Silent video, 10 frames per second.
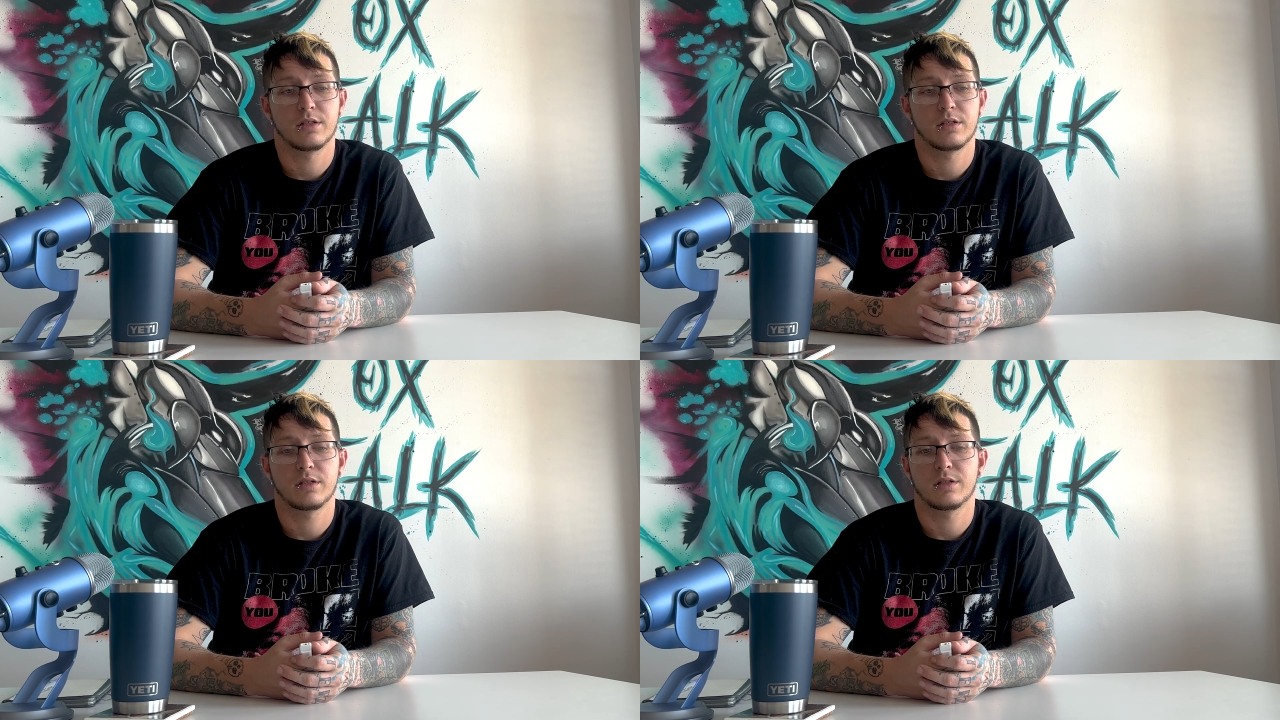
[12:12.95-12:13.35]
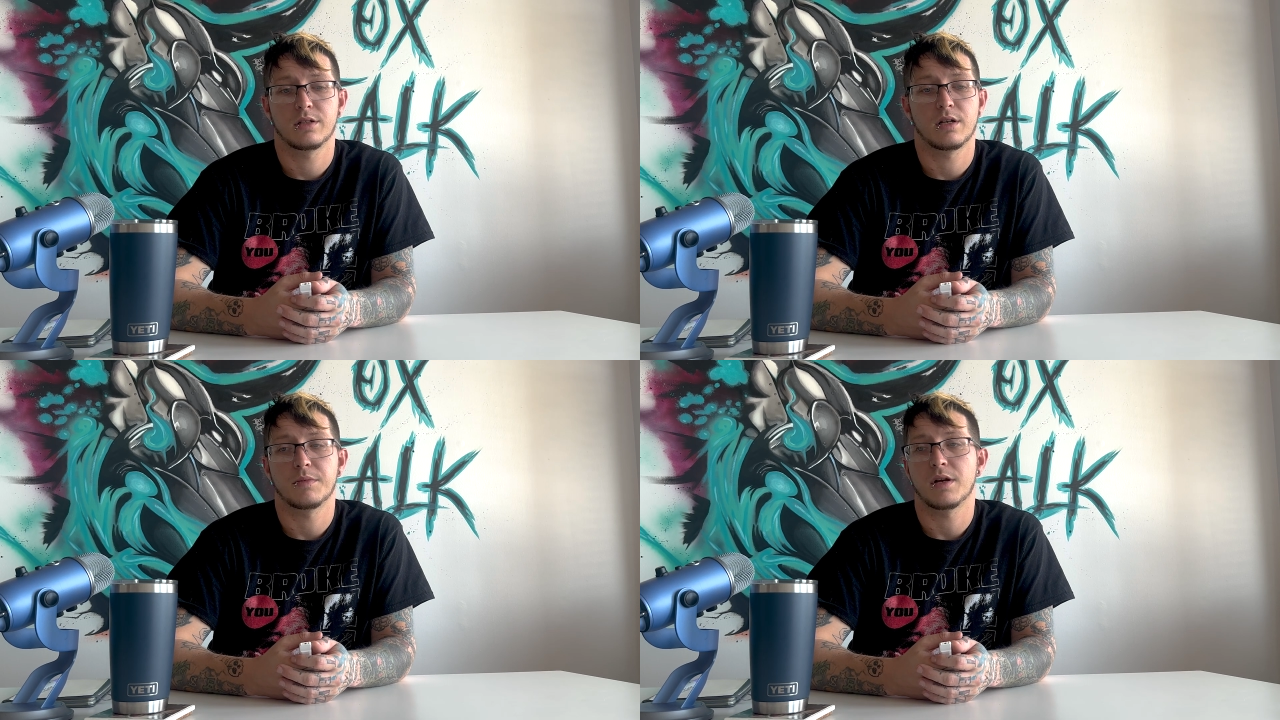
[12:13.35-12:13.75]
Yeah.
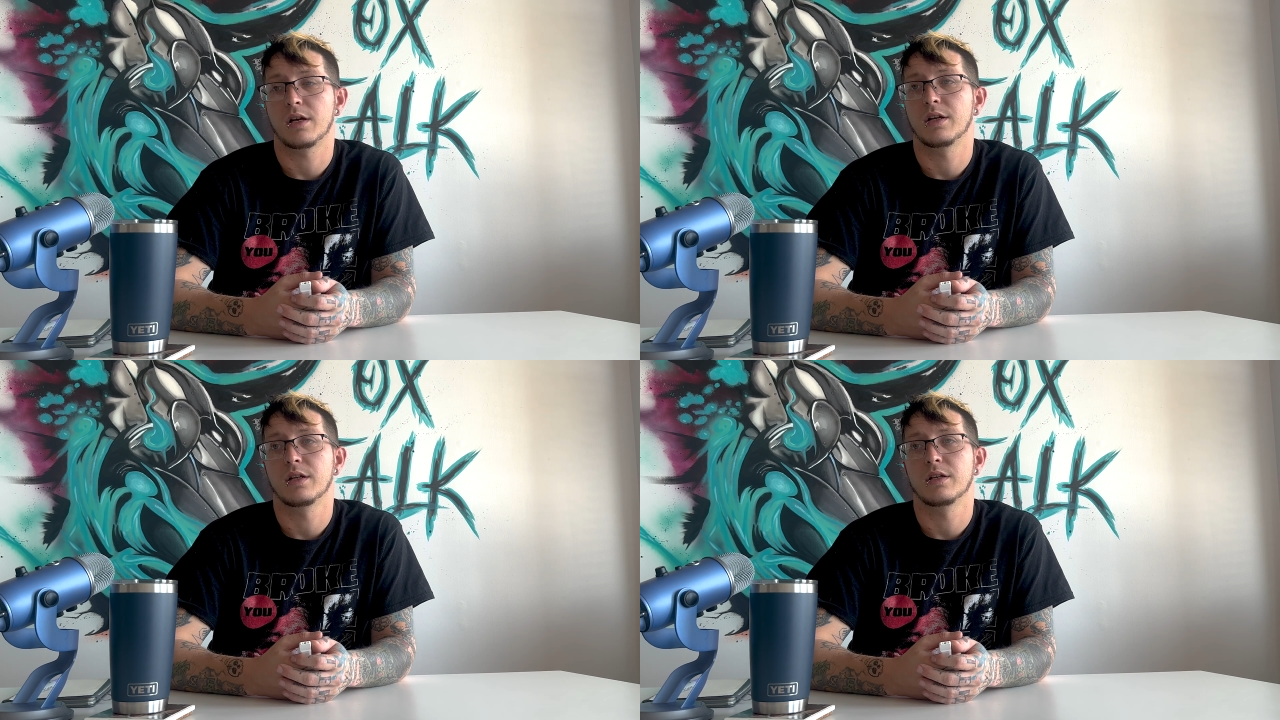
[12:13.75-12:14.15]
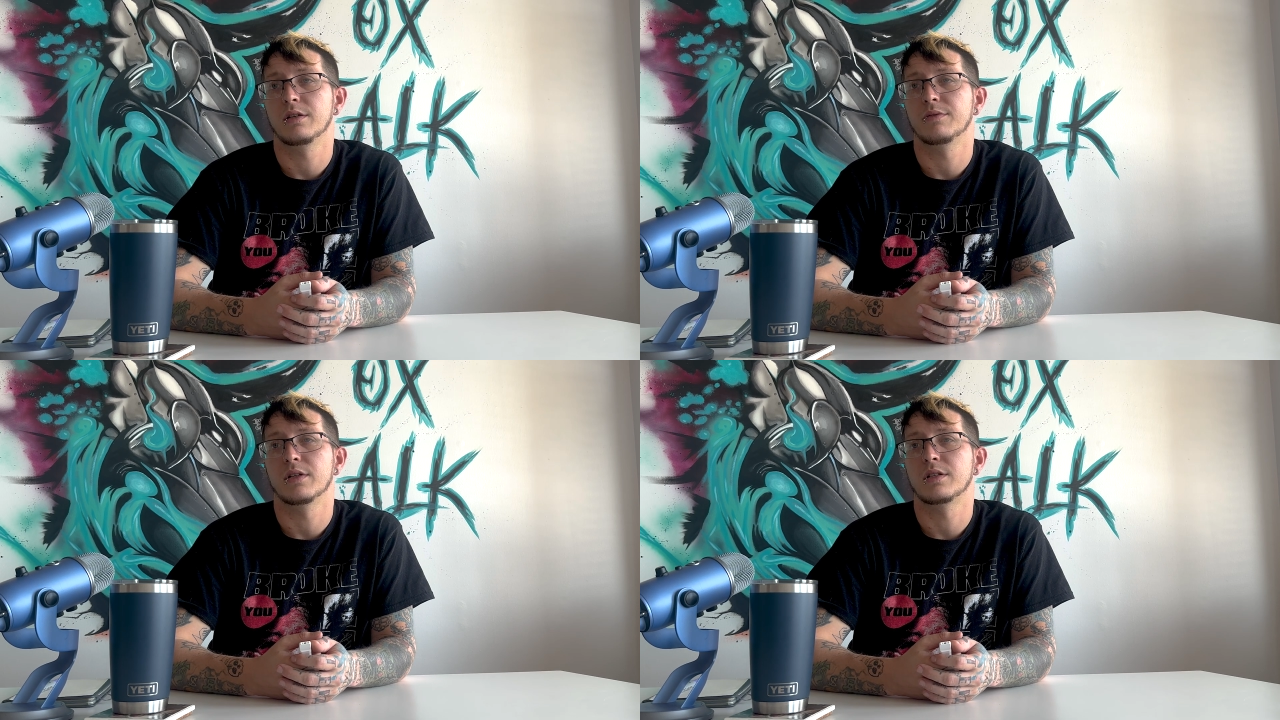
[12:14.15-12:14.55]
I'm not gonna
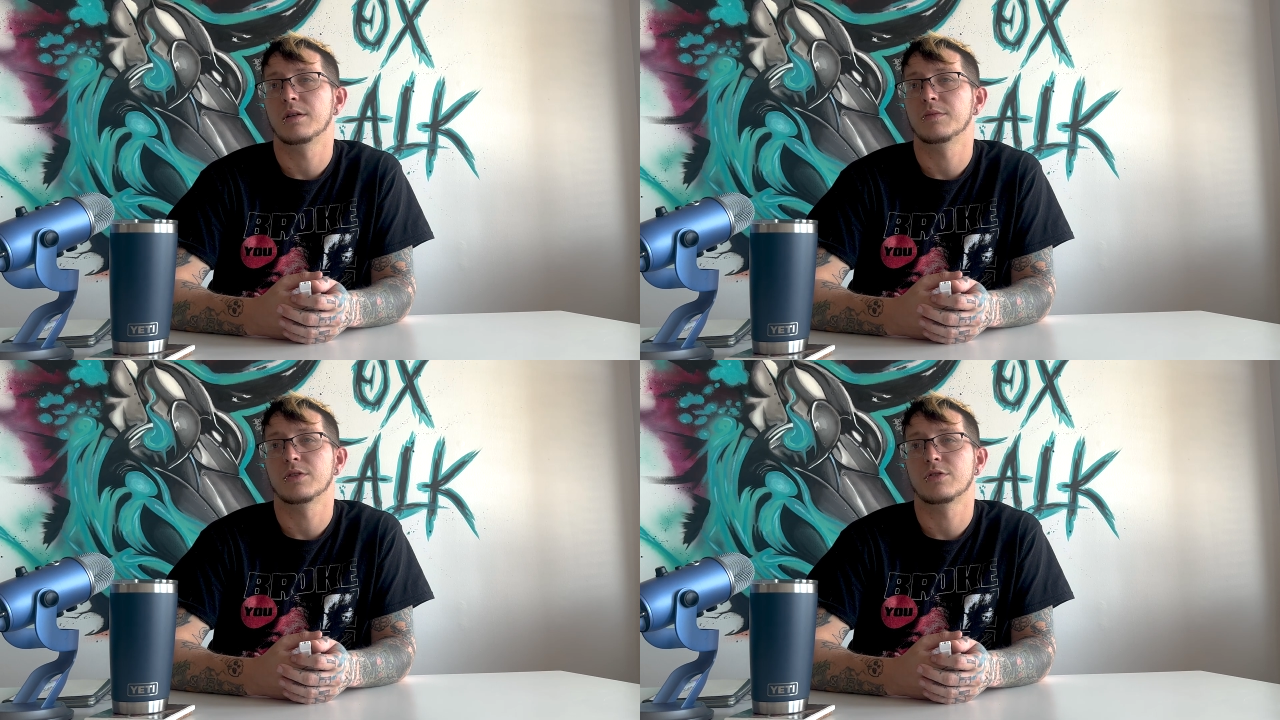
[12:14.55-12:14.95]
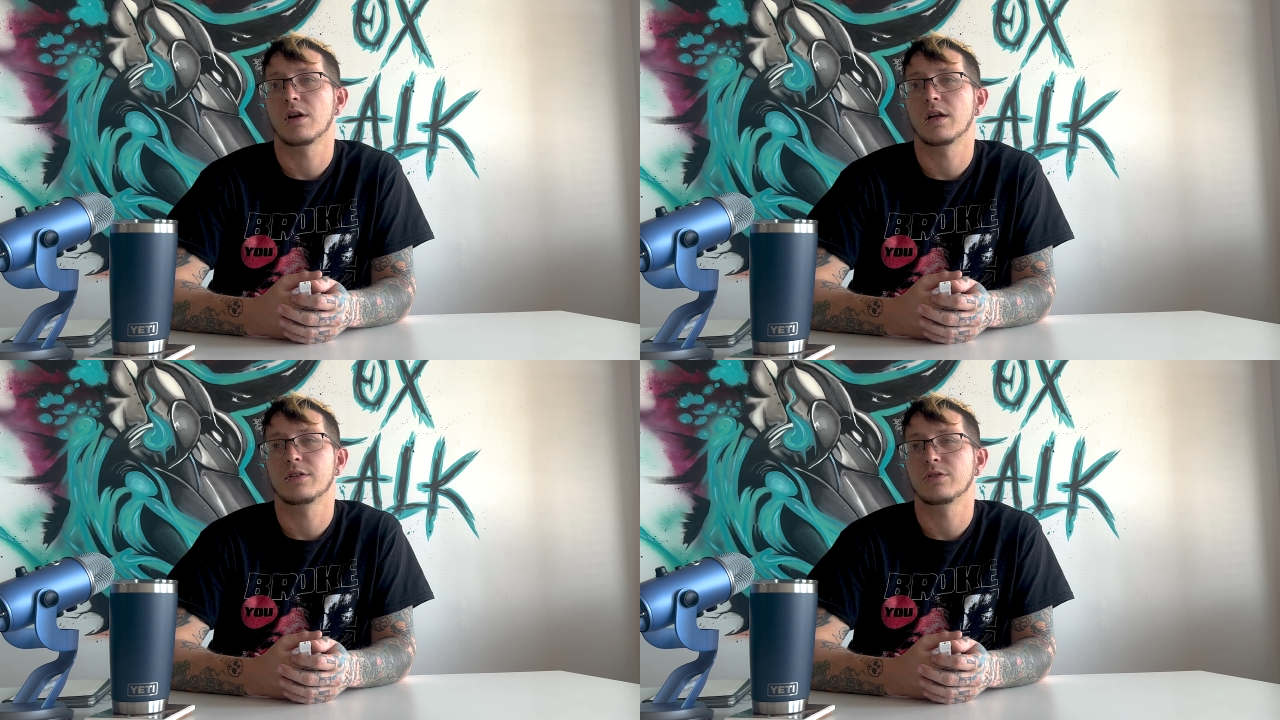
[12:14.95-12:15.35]
even attempt to
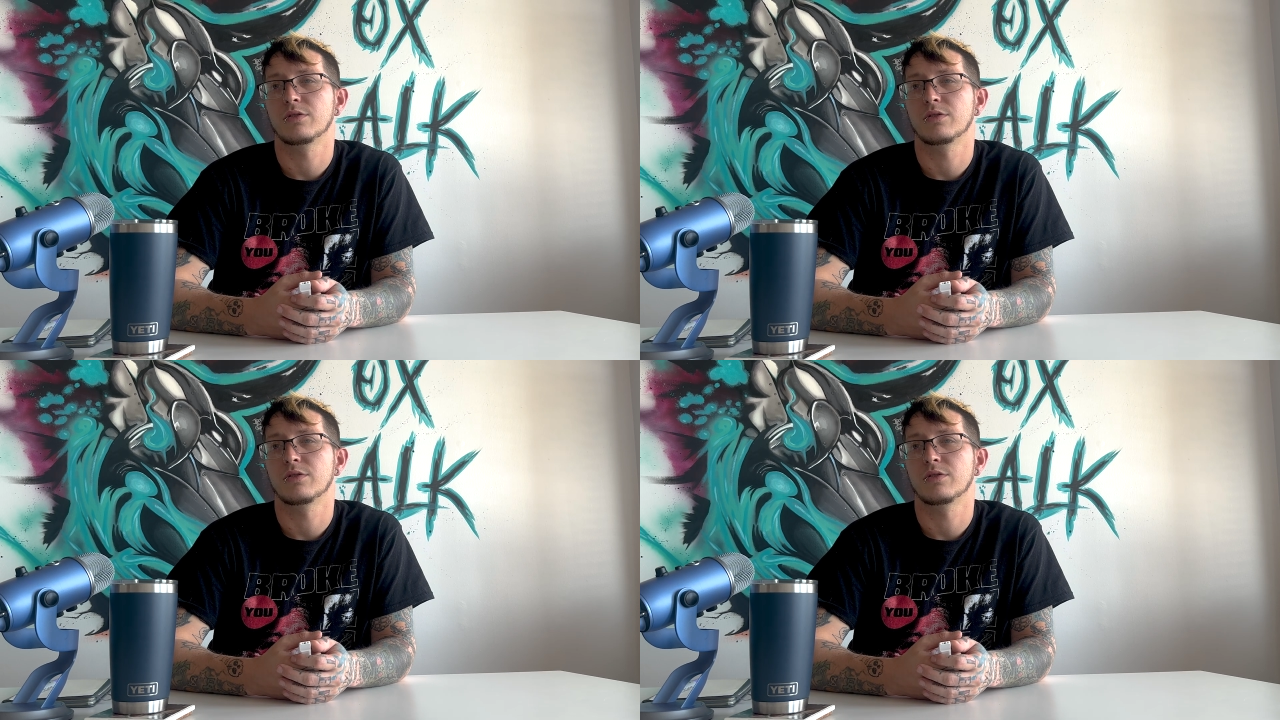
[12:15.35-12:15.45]
try to.